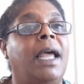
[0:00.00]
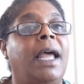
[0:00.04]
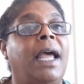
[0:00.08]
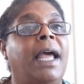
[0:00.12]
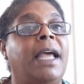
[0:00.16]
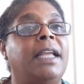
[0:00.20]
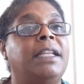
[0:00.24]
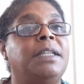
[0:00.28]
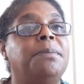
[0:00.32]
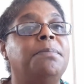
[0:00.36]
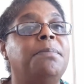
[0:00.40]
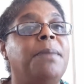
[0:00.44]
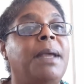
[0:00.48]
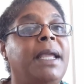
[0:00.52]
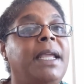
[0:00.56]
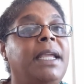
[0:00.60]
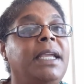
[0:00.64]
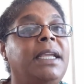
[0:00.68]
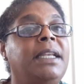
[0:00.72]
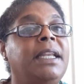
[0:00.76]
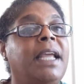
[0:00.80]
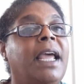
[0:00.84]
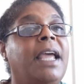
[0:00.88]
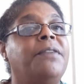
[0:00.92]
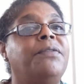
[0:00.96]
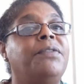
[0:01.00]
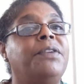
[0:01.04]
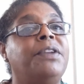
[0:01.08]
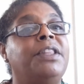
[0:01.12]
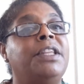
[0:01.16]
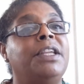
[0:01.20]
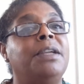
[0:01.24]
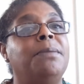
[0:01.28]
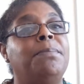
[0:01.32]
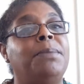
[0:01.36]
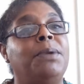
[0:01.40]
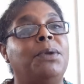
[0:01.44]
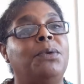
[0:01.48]
has made
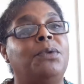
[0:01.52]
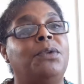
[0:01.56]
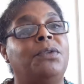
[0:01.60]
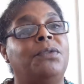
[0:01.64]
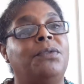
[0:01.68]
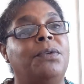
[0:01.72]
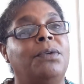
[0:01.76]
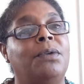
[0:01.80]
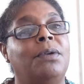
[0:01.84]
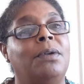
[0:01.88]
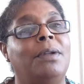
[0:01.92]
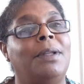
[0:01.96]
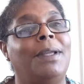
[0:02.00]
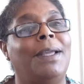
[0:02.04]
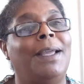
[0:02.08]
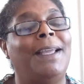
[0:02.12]
everything beautiful